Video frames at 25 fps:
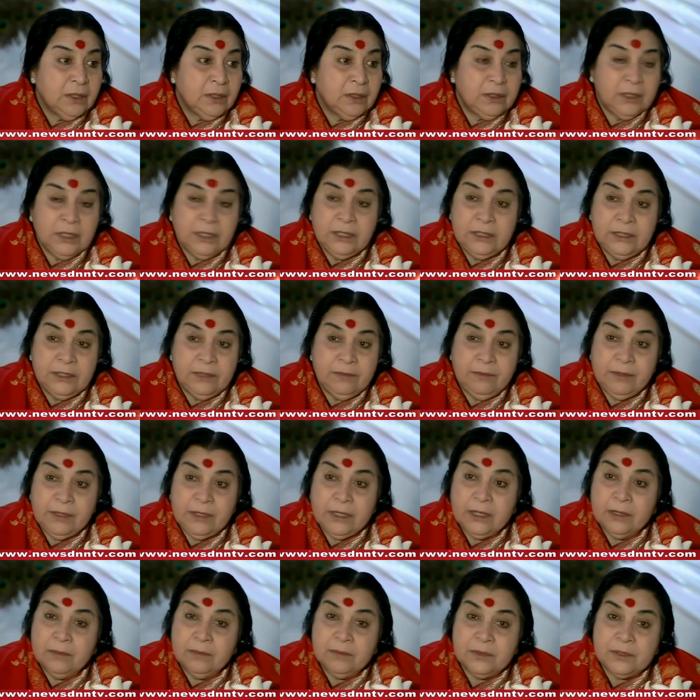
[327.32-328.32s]
then she
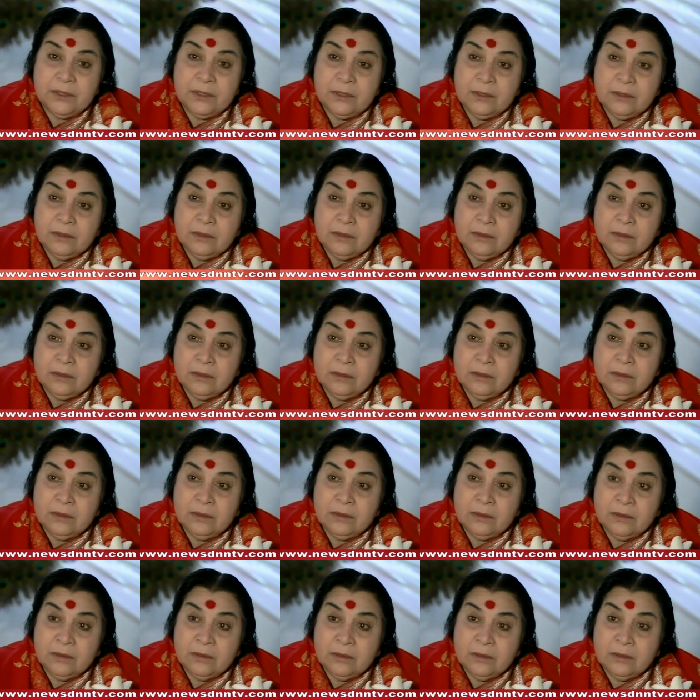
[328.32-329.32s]
becomes
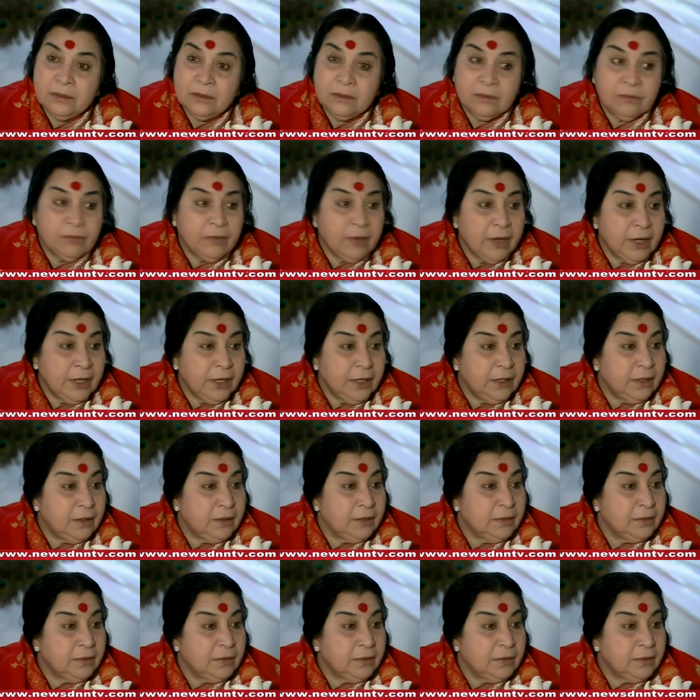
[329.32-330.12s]
funny.